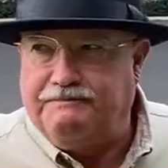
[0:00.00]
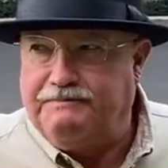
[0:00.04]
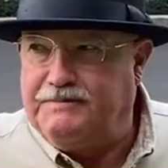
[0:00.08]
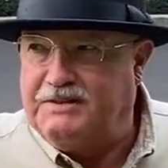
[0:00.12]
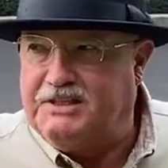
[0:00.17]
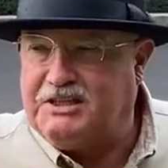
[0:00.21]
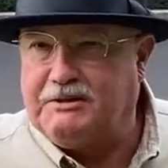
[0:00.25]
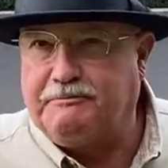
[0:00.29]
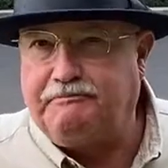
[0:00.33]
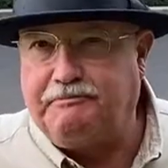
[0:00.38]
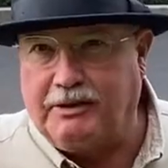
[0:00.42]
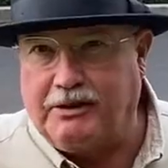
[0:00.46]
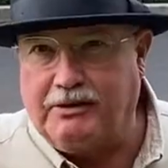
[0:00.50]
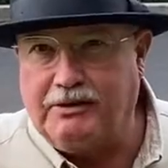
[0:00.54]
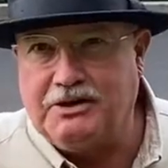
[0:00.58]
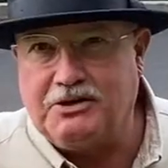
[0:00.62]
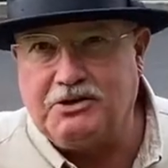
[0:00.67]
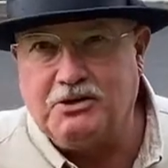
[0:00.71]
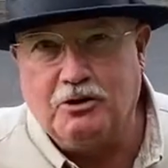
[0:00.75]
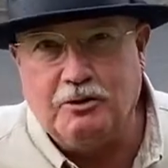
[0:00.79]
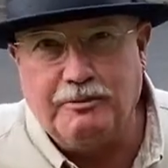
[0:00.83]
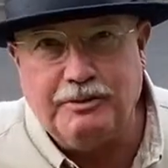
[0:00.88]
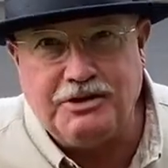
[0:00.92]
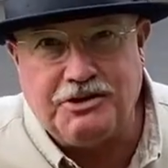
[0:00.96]

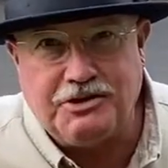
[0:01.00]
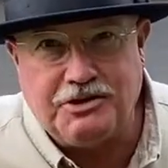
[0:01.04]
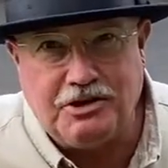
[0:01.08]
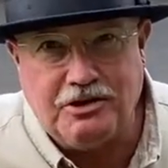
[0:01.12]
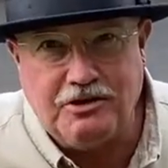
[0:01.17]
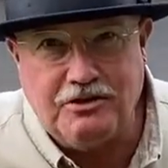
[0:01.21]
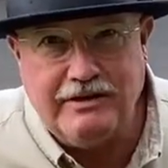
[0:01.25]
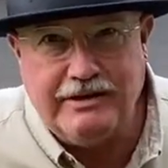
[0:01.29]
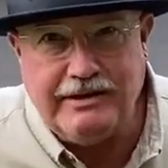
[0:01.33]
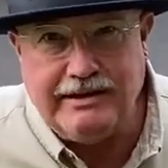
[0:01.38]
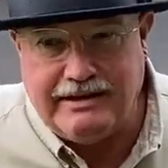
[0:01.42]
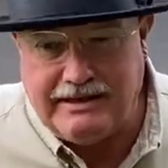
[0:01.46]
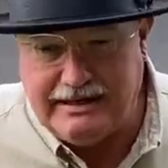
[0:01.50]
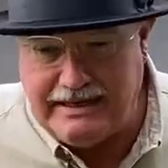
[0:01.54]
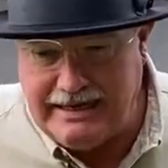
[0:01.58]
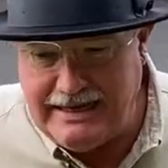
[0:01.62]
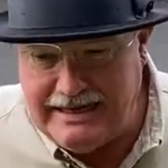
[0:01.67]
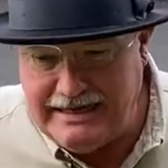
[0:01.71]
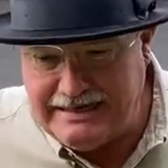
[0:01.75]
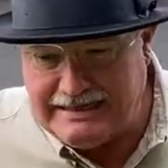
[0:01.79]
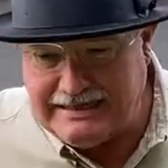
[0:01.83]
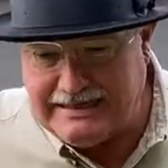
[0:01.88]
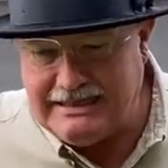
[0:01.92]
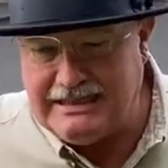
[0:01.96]
spiritual maturity,
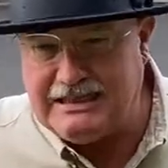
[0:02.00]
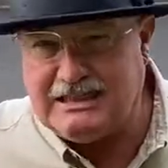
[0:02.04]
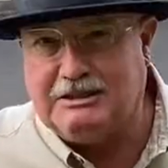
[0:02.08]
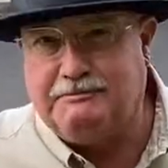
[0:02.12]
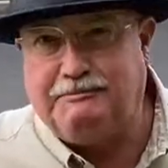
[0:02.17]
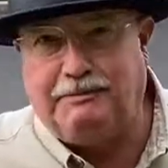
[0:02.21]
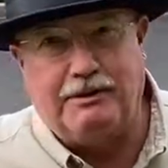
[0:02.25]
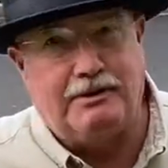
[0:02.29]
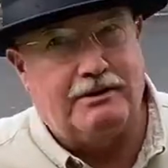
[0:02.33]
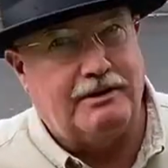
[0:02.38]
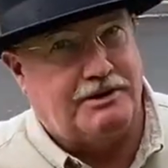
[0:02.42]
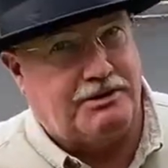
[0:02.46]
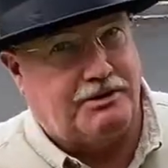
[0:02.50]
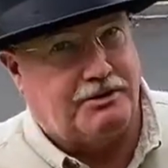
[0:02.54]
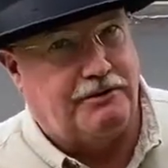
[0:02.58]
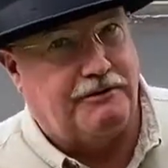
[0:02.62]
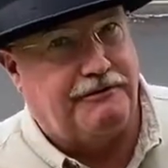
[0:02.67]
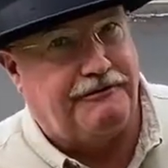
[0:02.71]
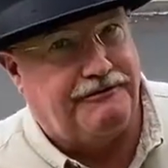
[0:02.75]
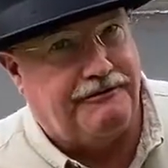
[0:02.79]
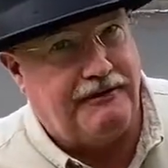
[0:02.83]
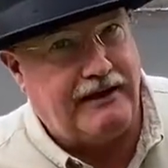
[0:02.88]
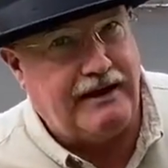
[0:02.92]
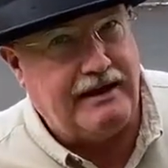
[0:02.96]
instant spiritual
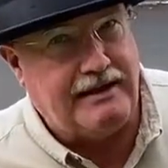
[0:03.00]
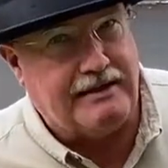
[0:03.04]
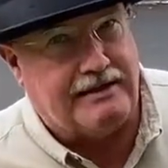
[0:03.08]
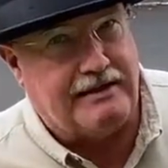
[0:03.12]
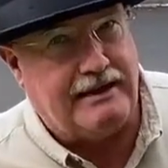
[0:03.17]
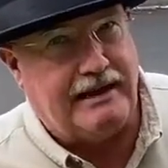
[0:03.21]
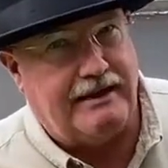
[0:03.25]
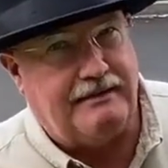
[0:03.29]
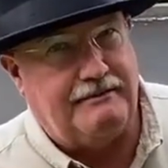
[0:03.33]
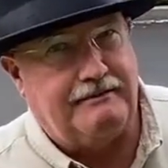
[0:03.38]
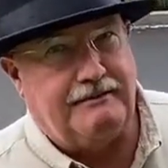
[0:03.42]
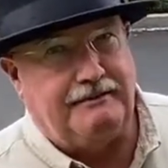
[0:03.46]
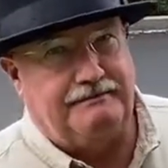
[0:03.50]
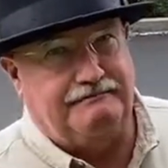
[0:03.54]
faith. And